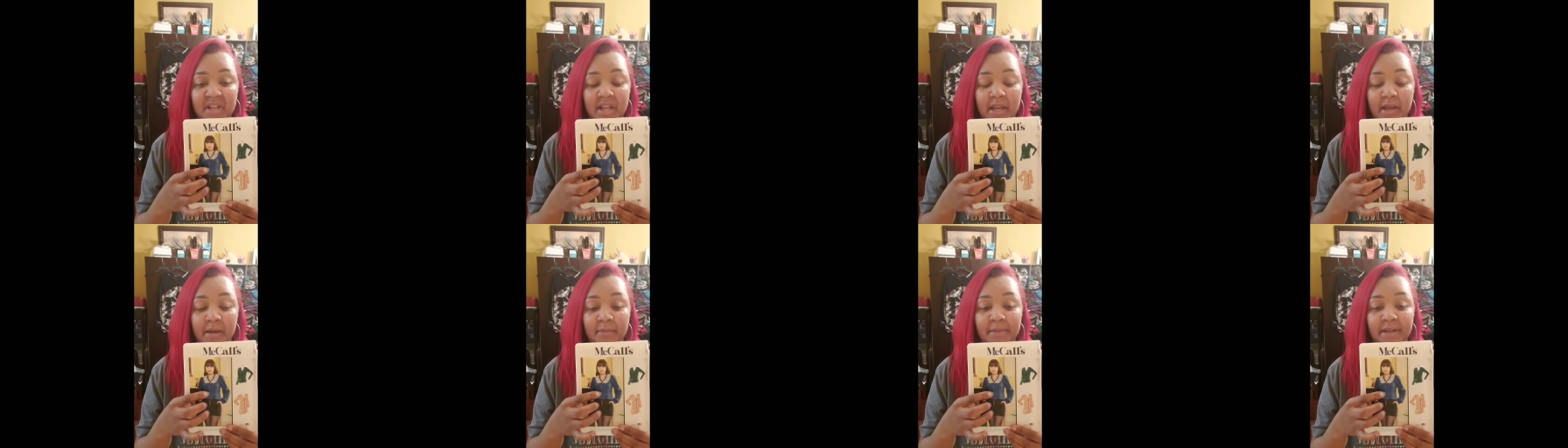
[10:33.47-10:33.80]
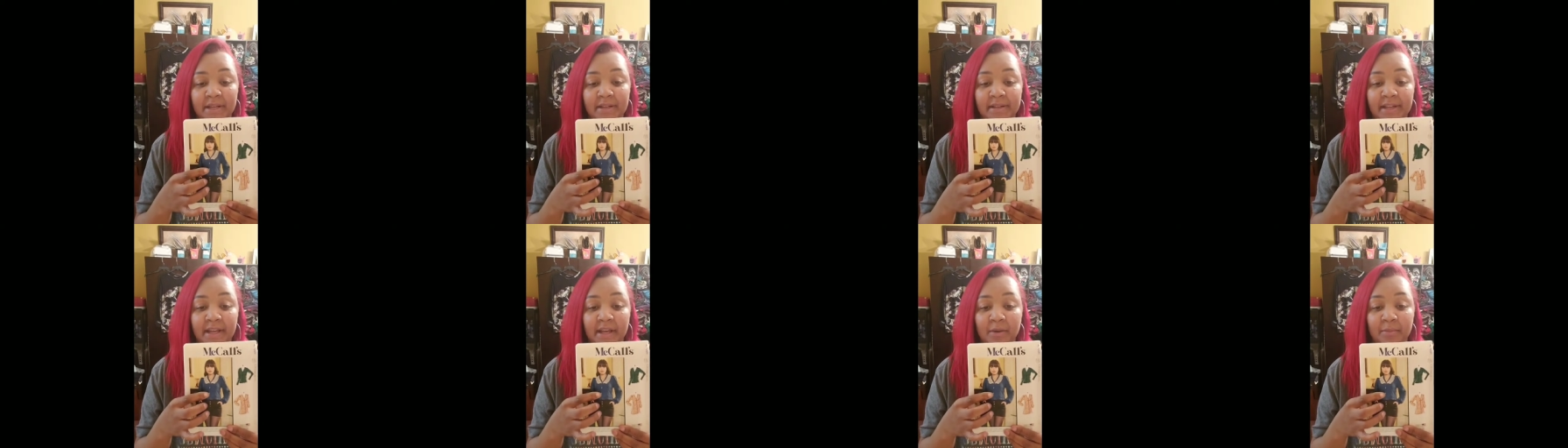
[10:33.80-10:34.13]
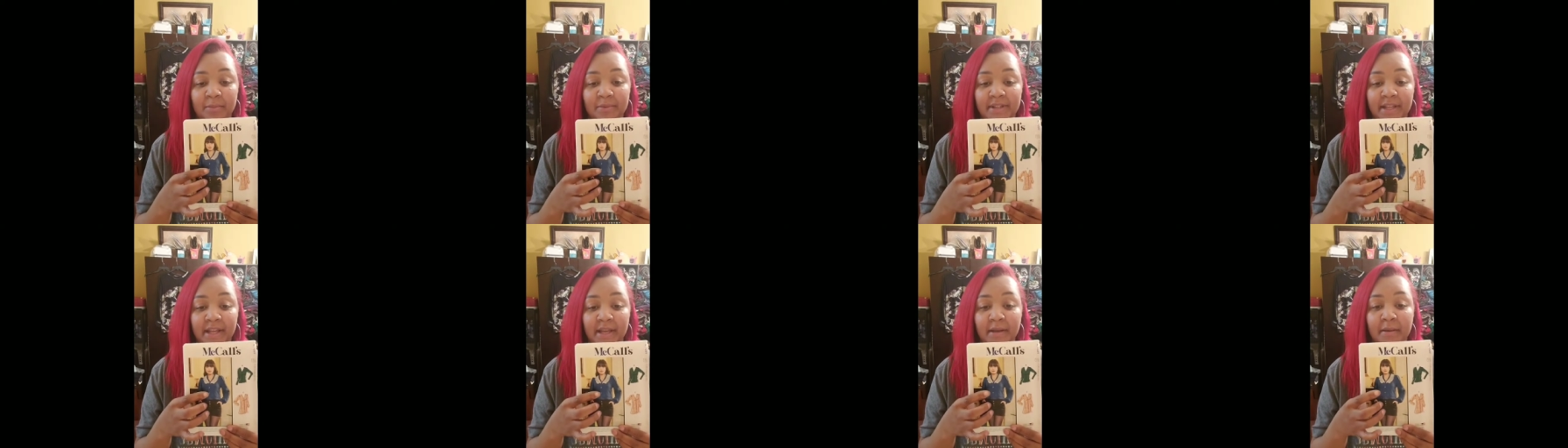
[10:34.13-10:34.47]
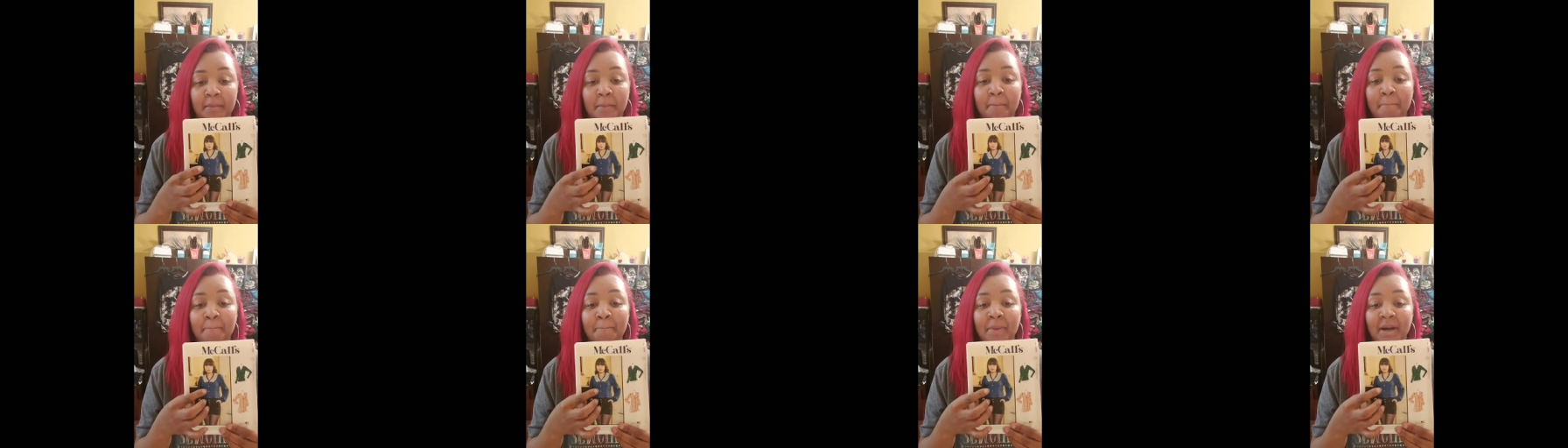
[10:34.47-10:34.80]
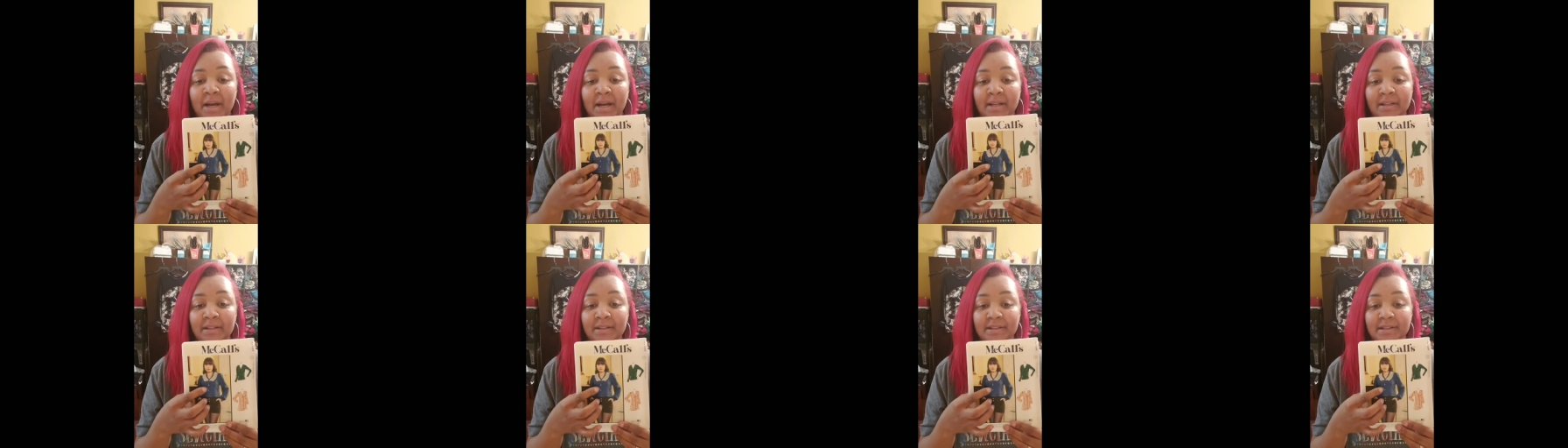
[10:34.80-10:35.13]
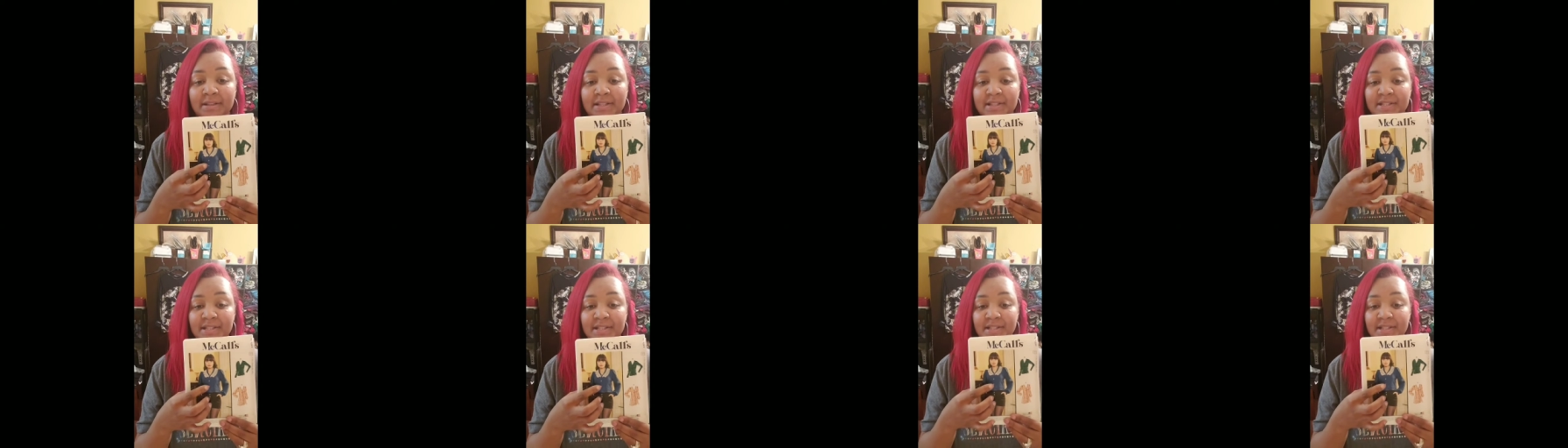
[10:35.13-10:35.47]
Yeah, I'm not down with that. But
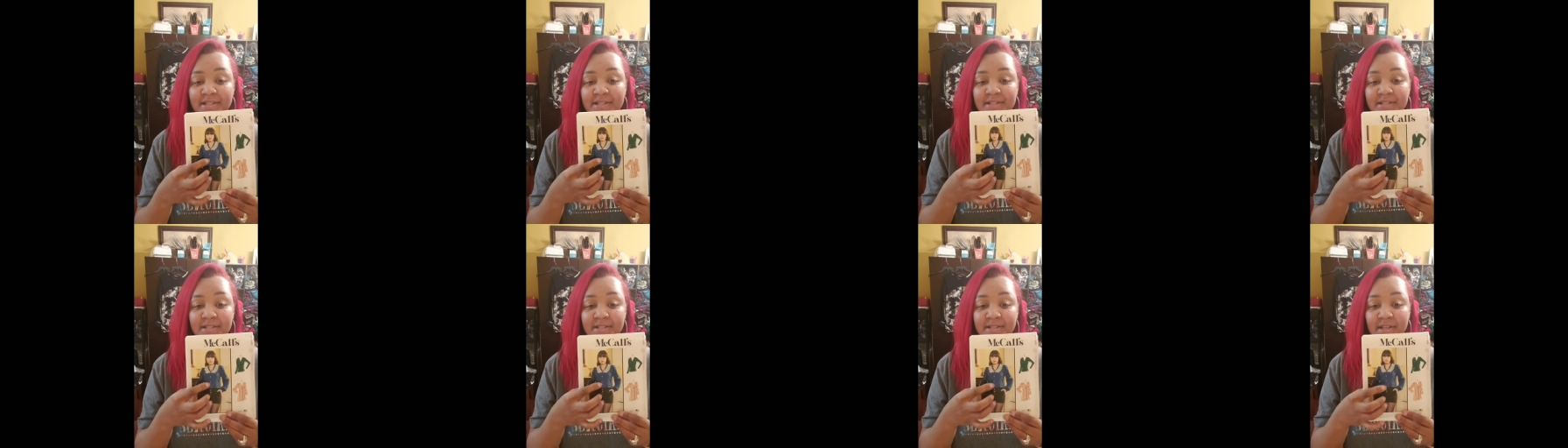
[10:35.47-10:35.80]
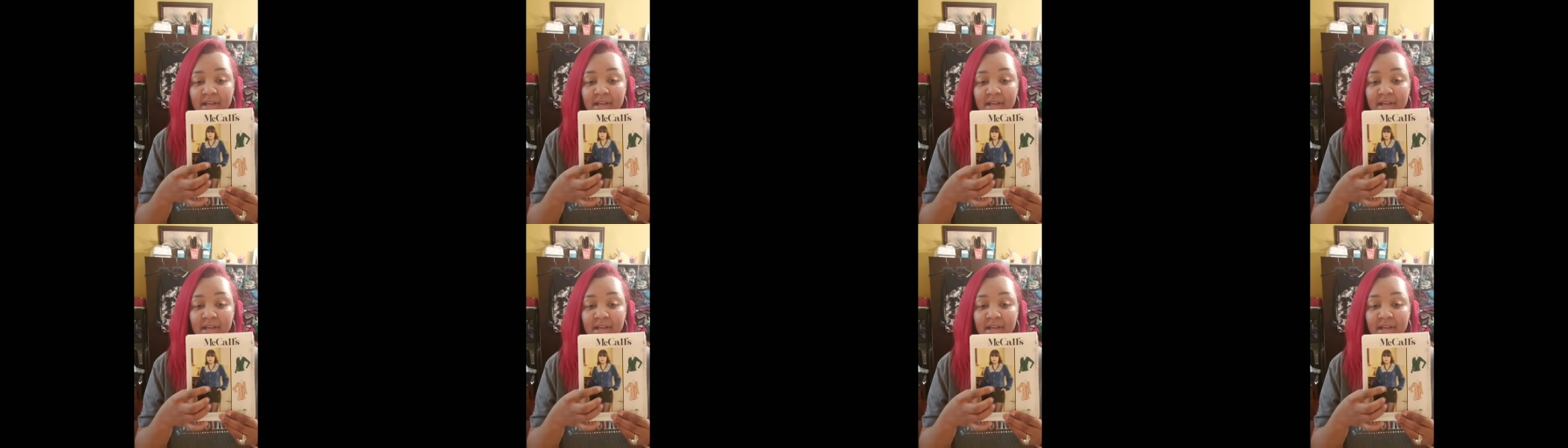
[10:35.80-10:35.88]
this is